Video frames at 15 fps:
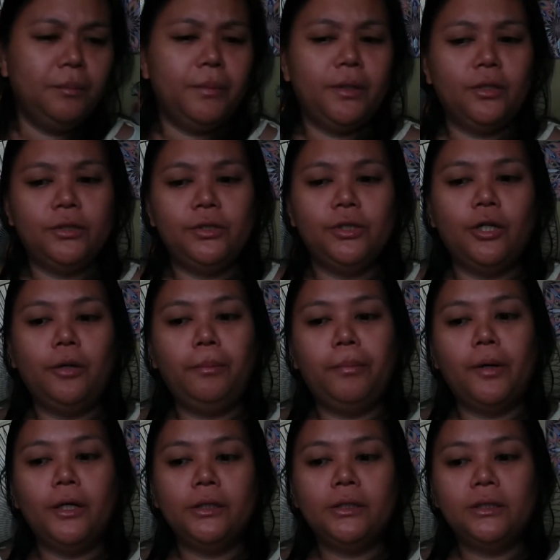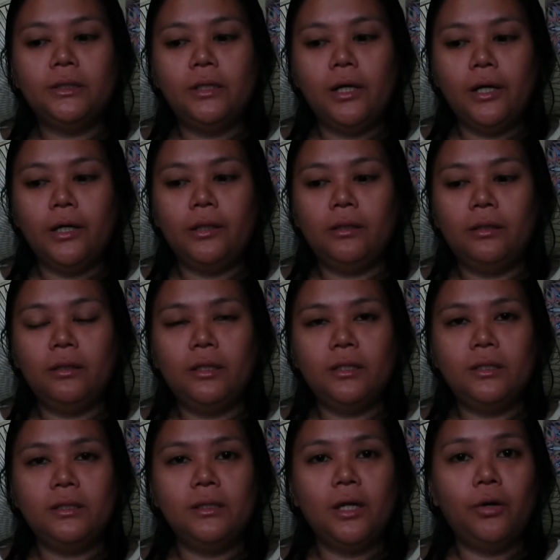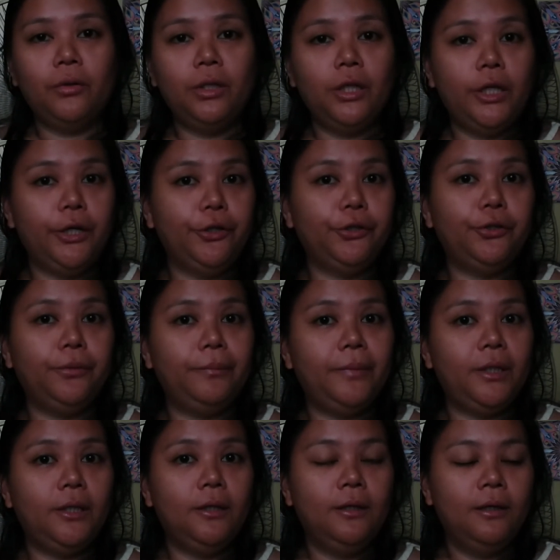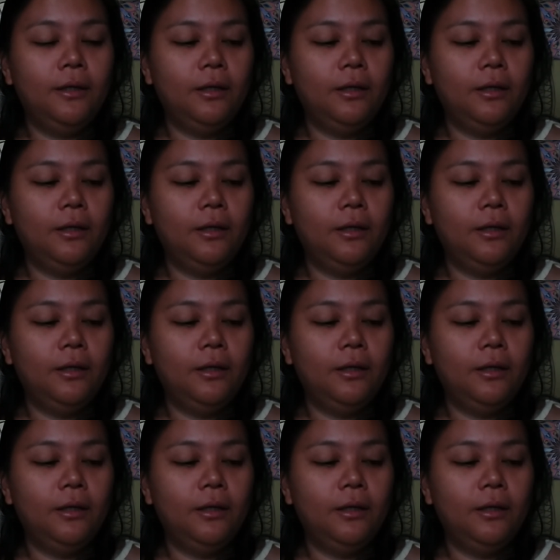because there are parts that is now clear to me